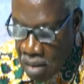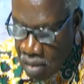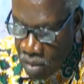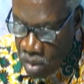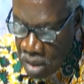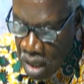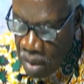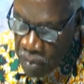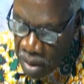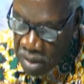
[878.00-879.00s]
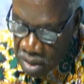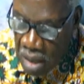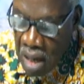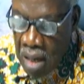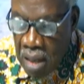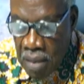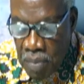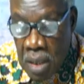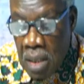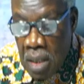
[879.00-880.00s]
when you are
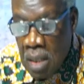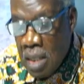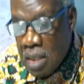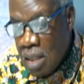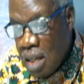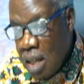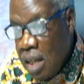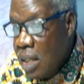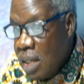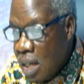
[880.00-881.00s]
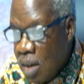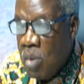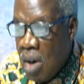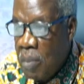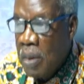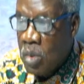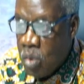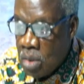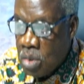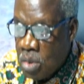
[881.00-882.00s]
mrebestry, Migiri is a yen name come over
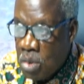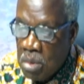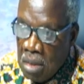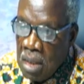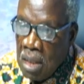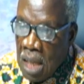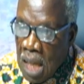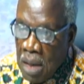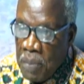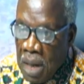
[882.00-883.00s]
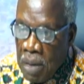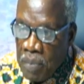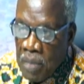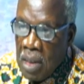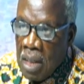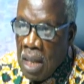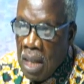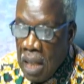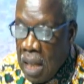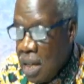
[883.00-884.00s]
to us, Abba, a
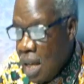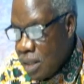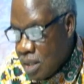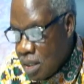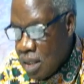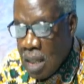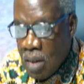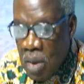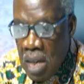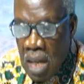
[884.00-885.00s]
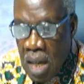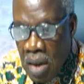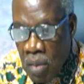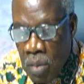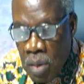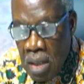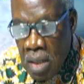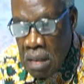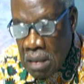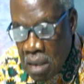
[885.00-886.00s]
yaniaji, a quire, we
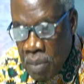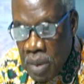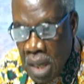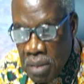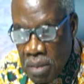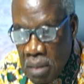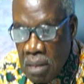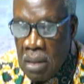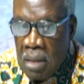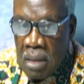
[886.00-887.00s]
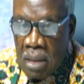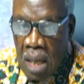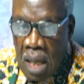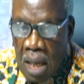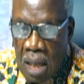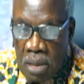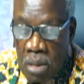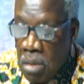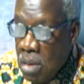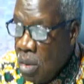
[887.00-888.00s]
and Seminano. Na
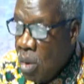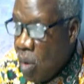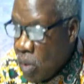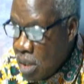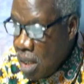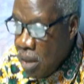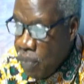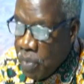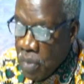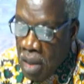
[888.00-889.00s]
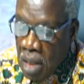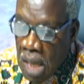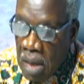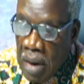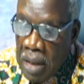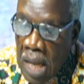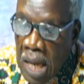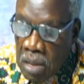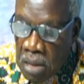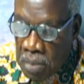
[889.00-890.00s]
studio or Jose, a
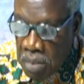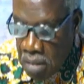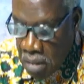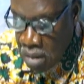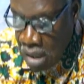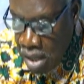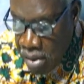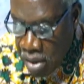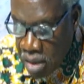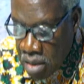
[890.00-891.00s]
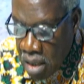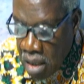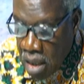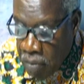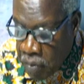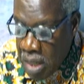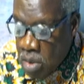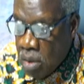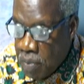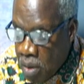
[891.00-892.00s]
radia dum, ye in a the
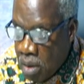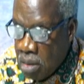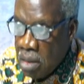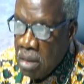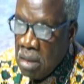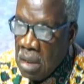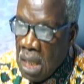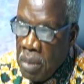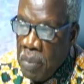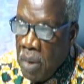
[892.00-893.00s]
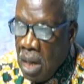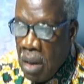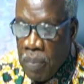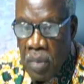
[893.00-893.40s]
voice of God. Ebema,